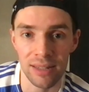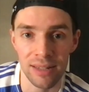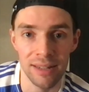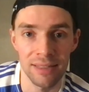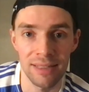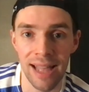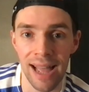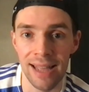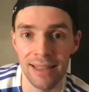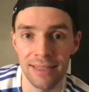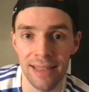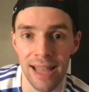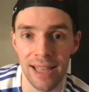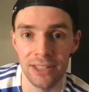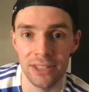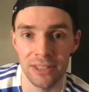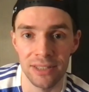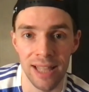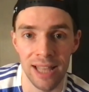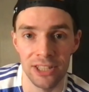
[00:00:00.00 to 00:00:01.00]

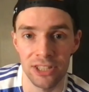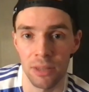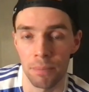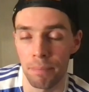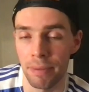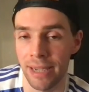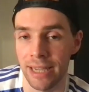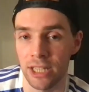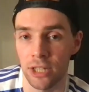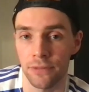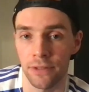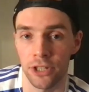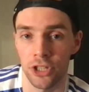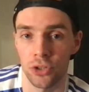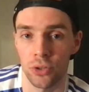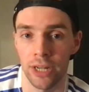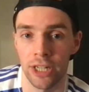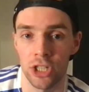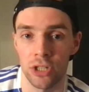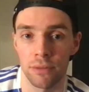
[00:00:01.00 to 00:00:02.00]
That's the biggest
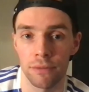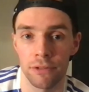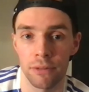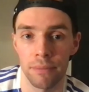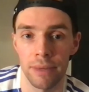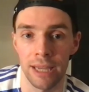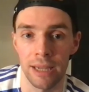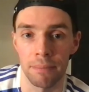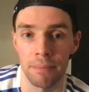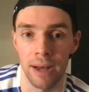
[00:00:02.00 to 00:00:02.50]
frustration for me.